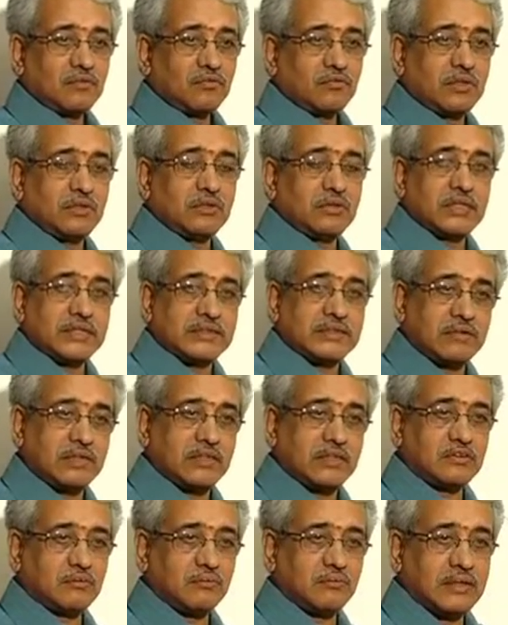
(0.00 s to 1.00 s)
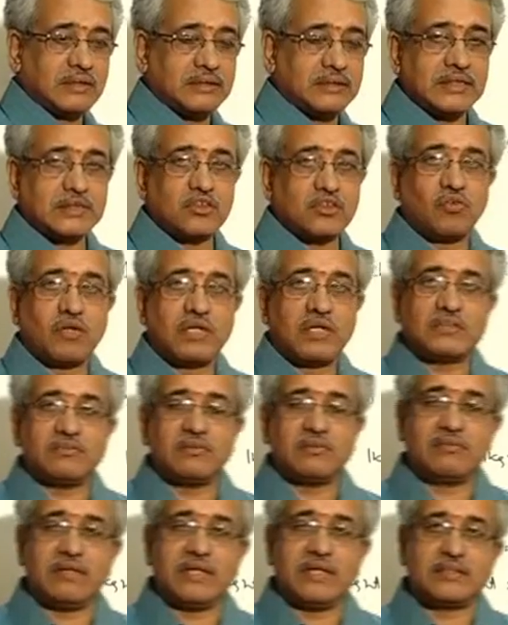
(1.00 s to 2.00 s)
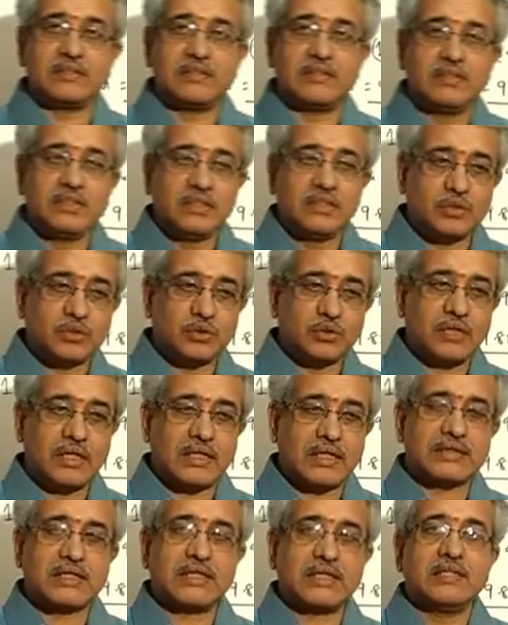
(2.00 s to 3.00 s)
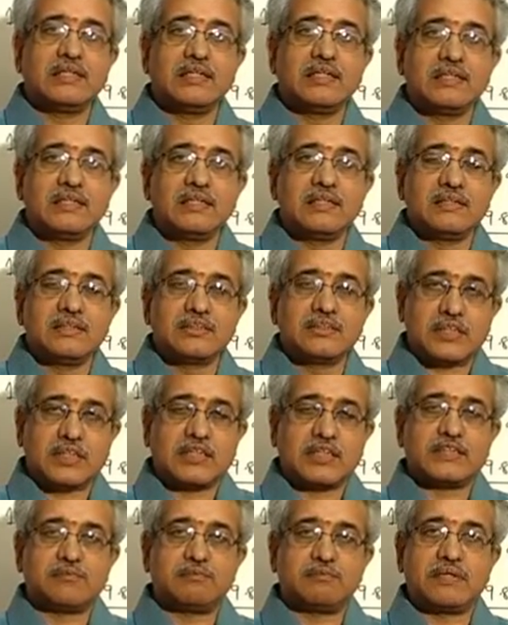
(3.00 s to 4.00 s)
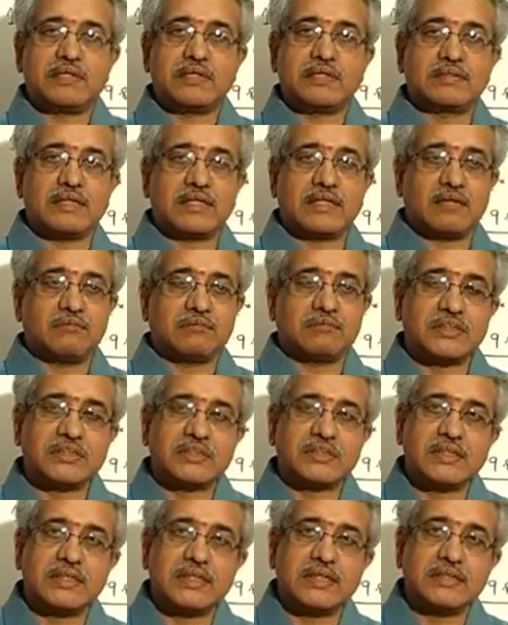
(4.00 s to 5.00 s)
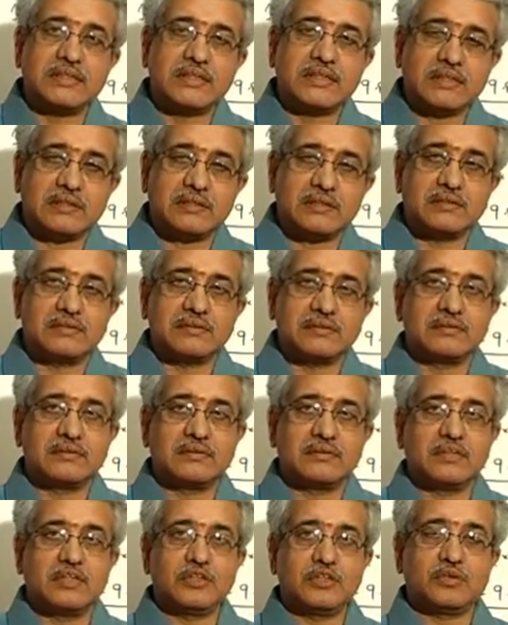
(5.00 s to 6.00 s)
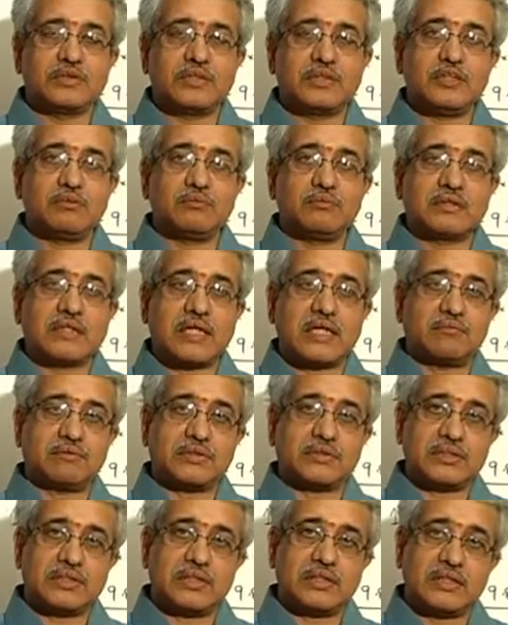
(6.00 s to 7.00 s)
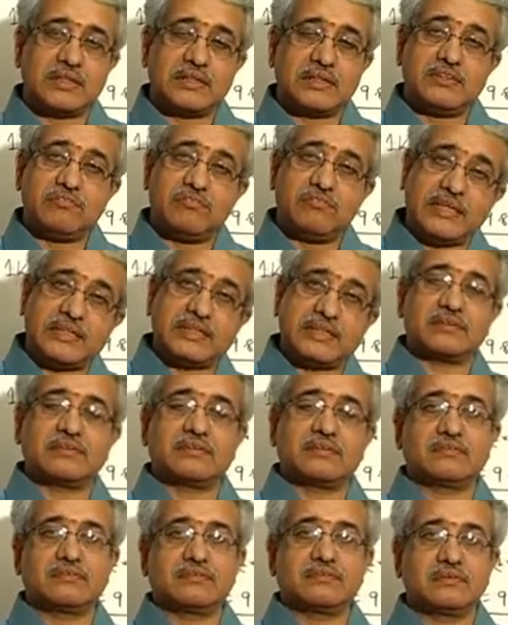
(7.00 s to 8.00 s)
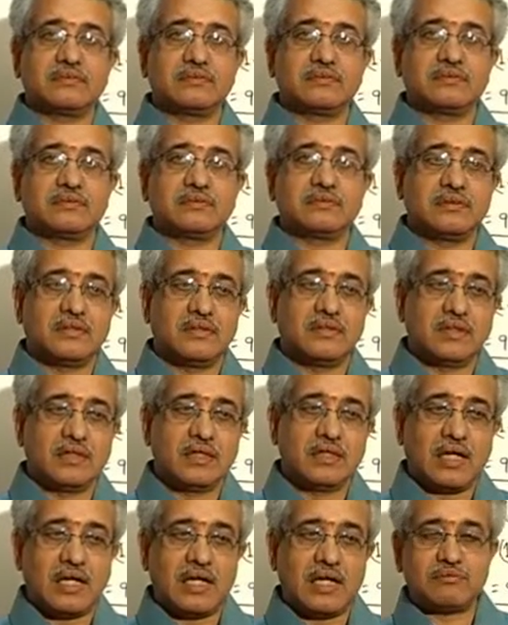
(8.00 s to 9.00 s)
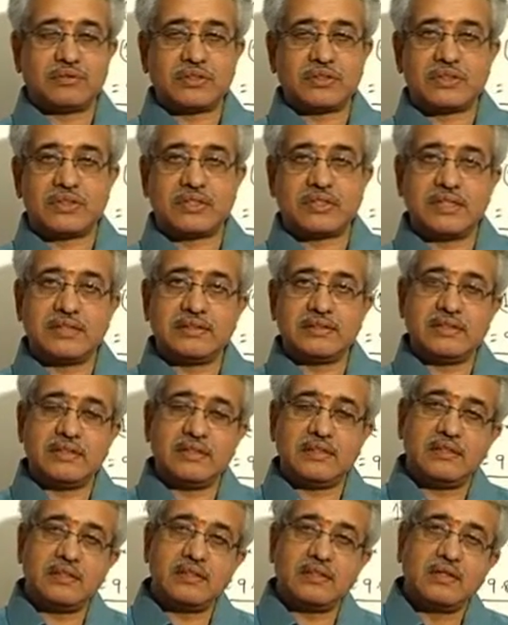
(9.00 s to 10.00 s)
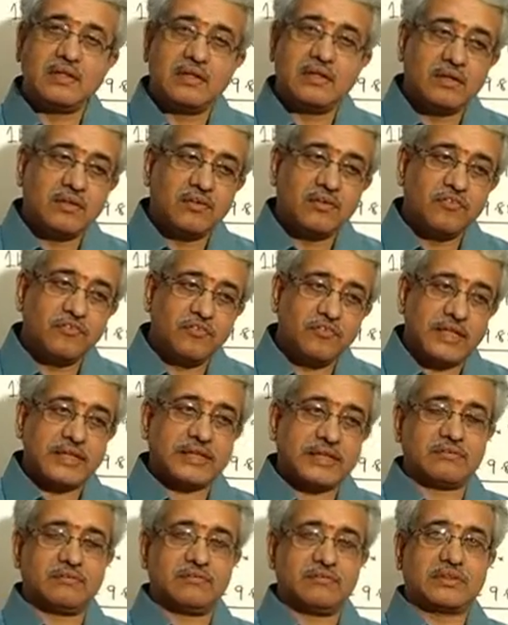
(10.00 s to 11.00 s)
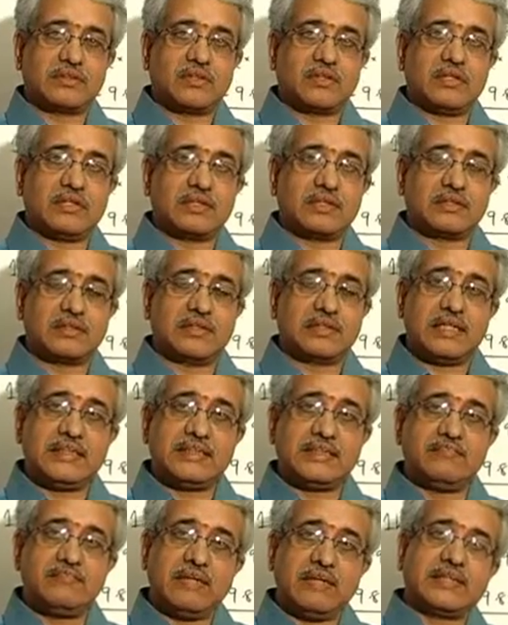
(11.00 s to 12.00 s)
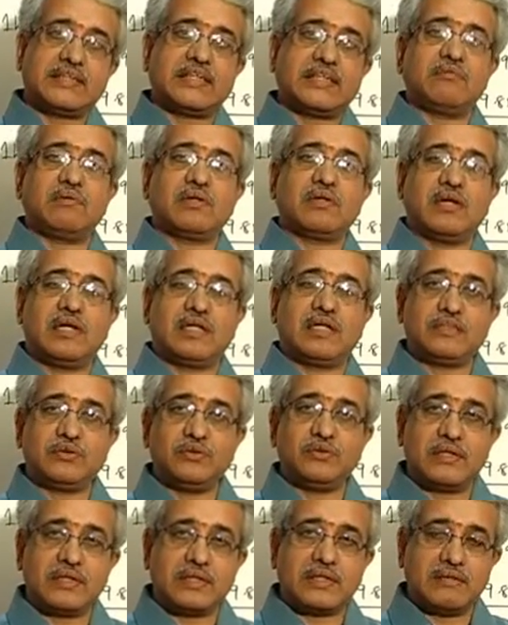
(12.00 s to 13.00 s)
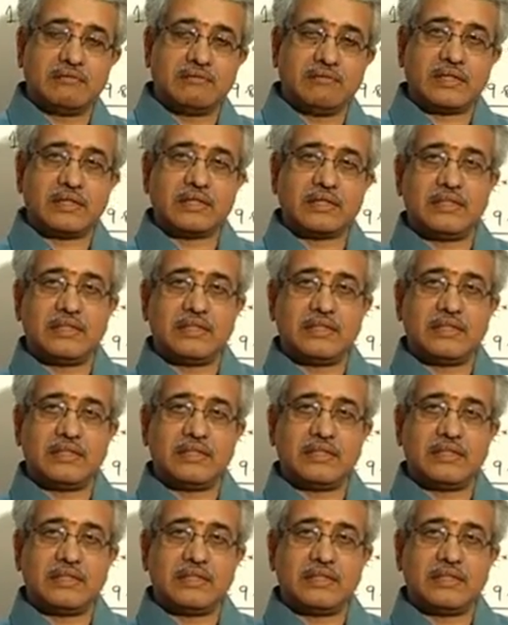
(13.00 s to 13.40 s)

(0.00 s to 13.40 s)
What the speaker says: That's why somebody says, so what is your weight? You should not say, strictly speaking, that I am 60 kg. You should say, I am 60 kg weight. I am 60 kg weight, we call it. Kg weight can be called as a unit in a way.